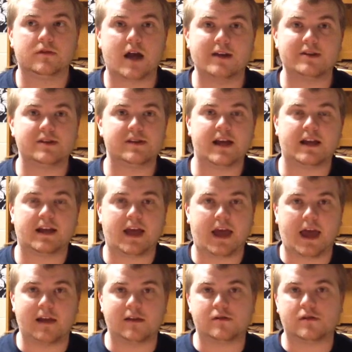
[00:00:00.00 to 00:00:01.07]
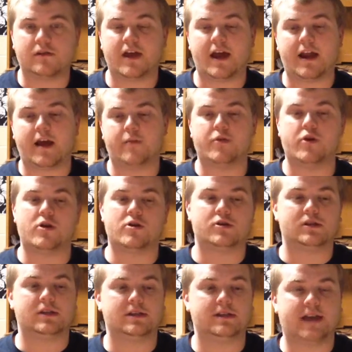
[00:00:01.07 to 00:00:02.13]
I just had a candle that I
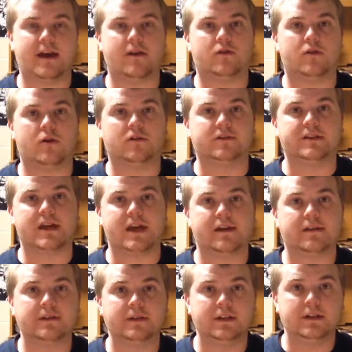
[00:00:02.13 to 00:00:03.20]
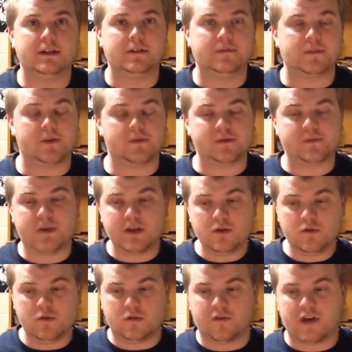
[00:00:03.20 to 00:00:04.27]
burned down all day that was my
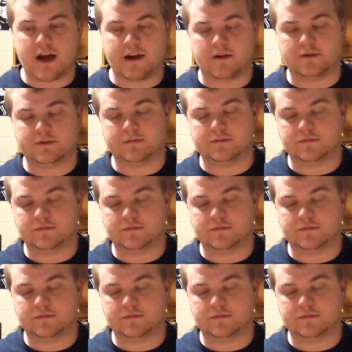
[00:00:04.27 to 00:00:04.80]
Yule fire.